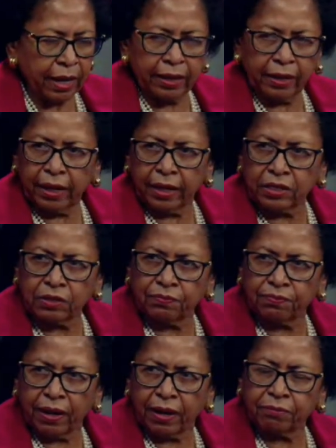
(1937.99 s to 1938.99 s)
an S
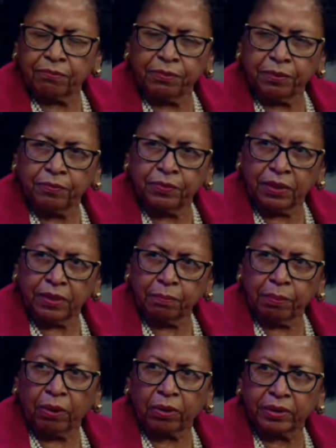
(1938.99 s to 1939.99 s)
five hundred and fifty
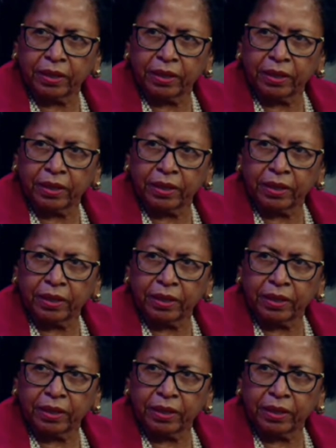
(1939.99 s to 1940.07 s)
parked